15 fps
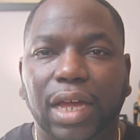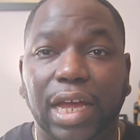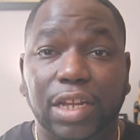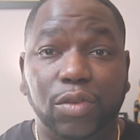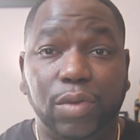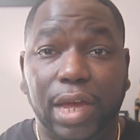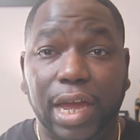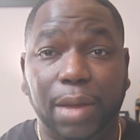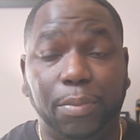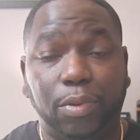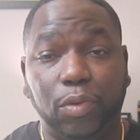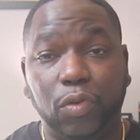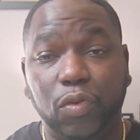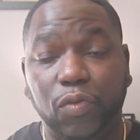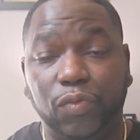And you can't
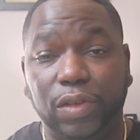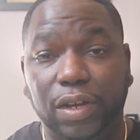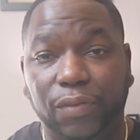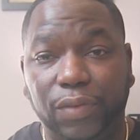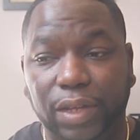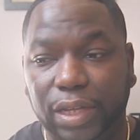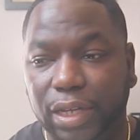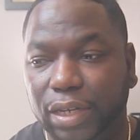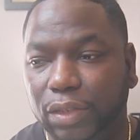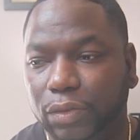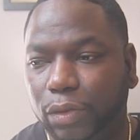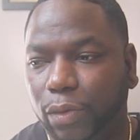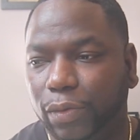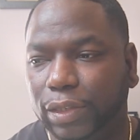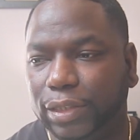prove none of it. And the
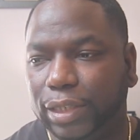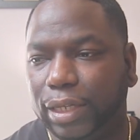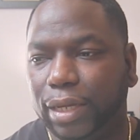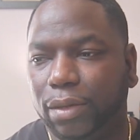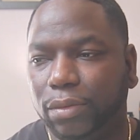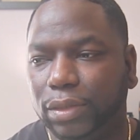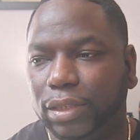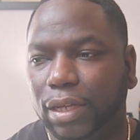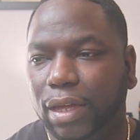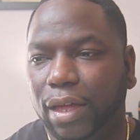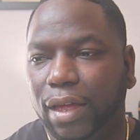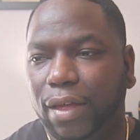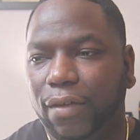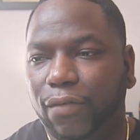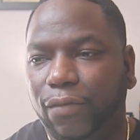story sounds
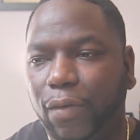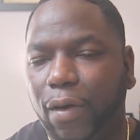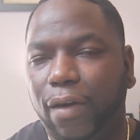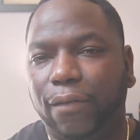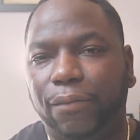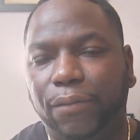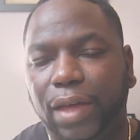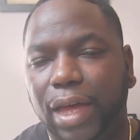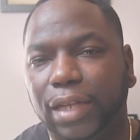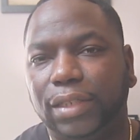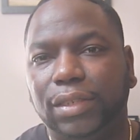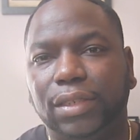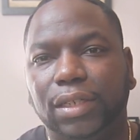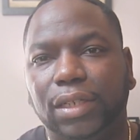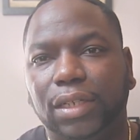
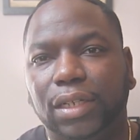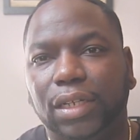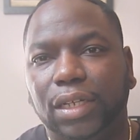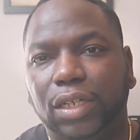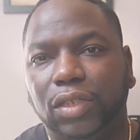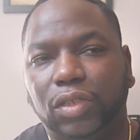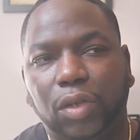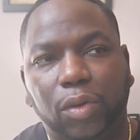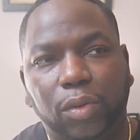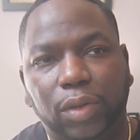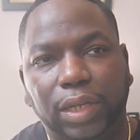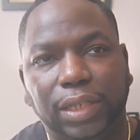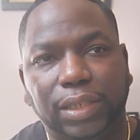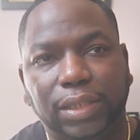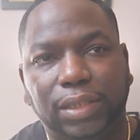far-fetched.
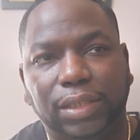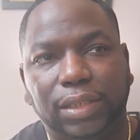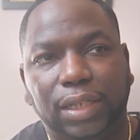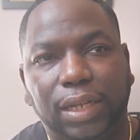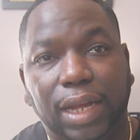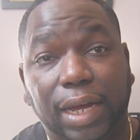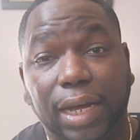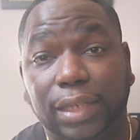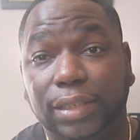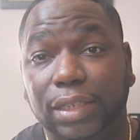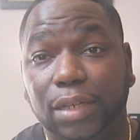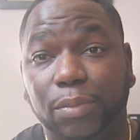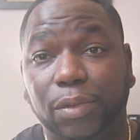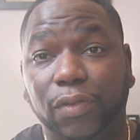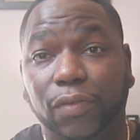So it's like I
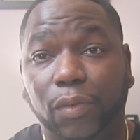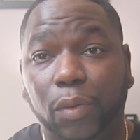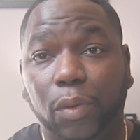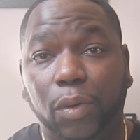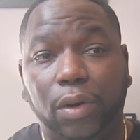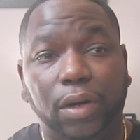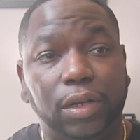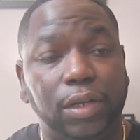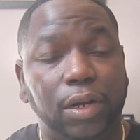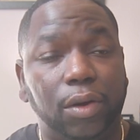said before,